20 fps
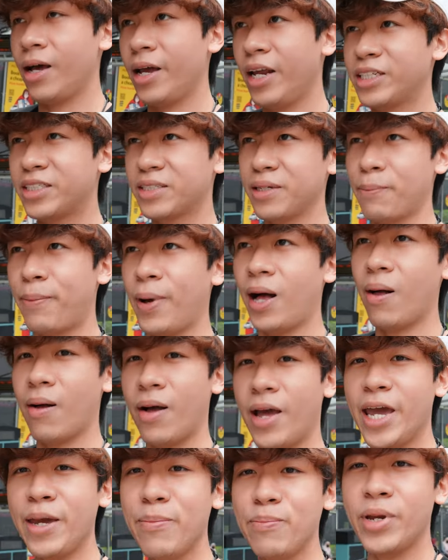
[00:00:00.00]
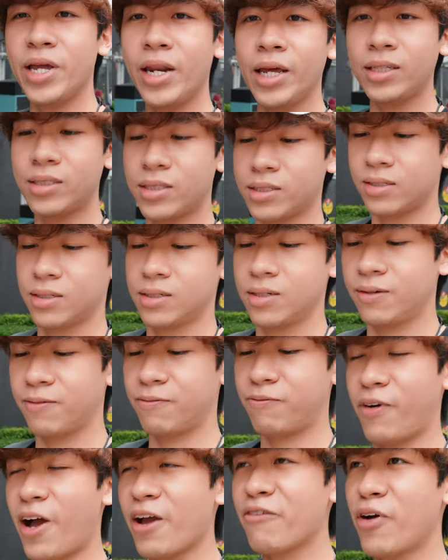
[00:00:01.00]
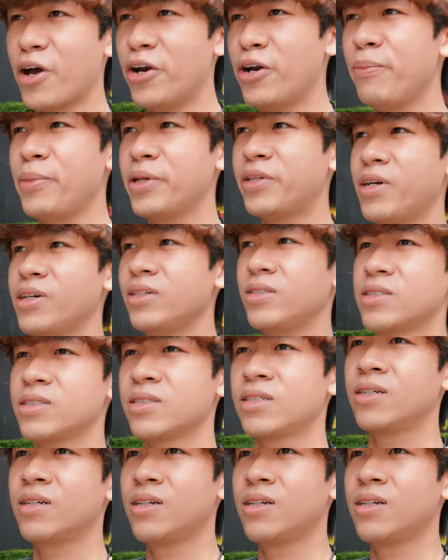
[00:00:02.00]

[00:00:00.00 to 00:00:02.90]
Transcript: It's about 8 minutes, 500 meters.